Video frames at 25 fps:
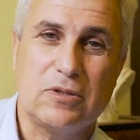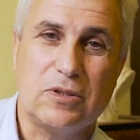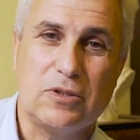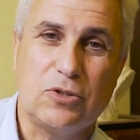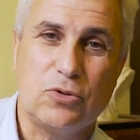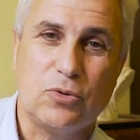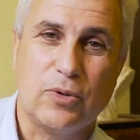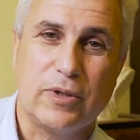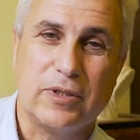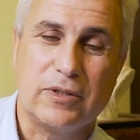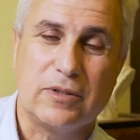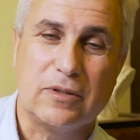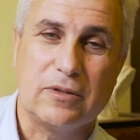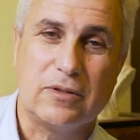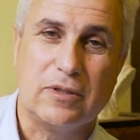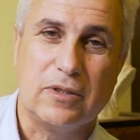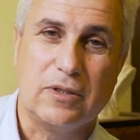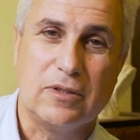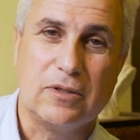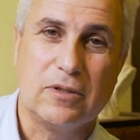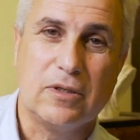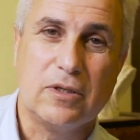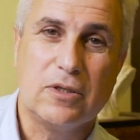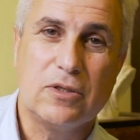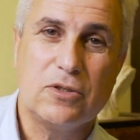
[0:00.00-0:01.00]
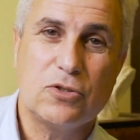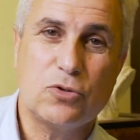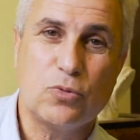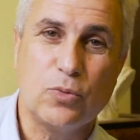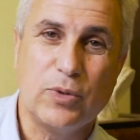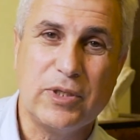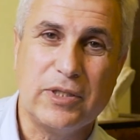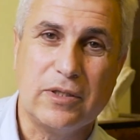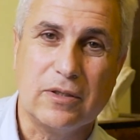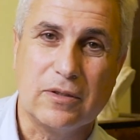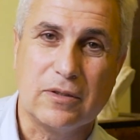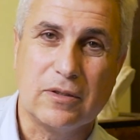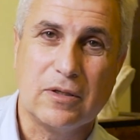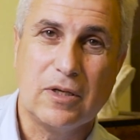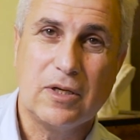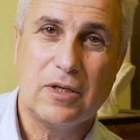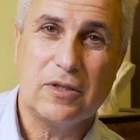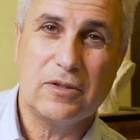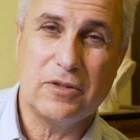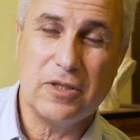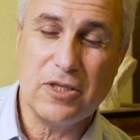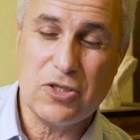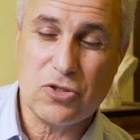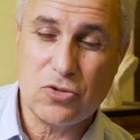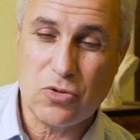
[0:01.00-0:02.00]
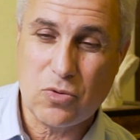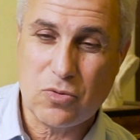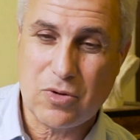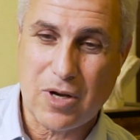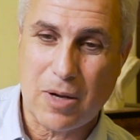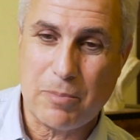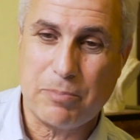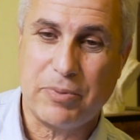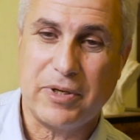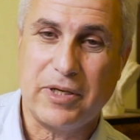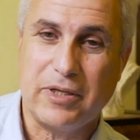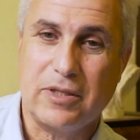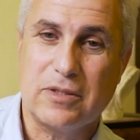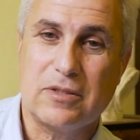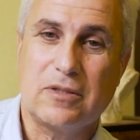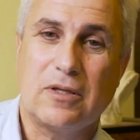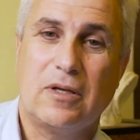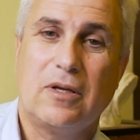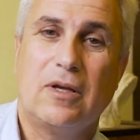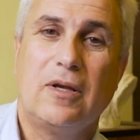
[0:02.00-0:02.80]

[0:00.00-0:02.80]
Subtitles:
situated in Sweden. These two companies